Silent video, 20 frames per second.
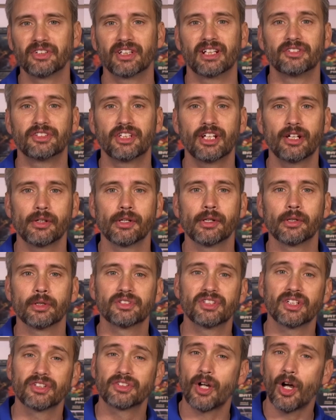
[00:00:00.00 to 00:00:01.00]
and
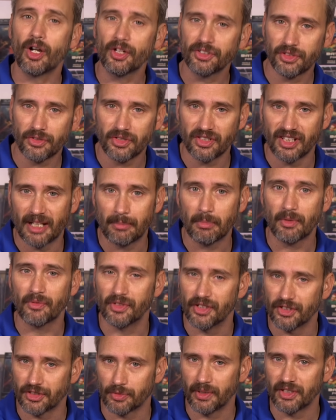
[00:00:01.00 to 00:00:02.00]
Interiors is also the name of
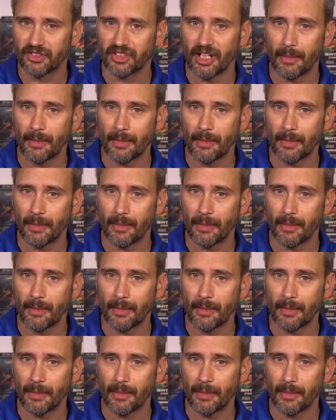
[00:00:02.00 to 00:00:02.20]
this week's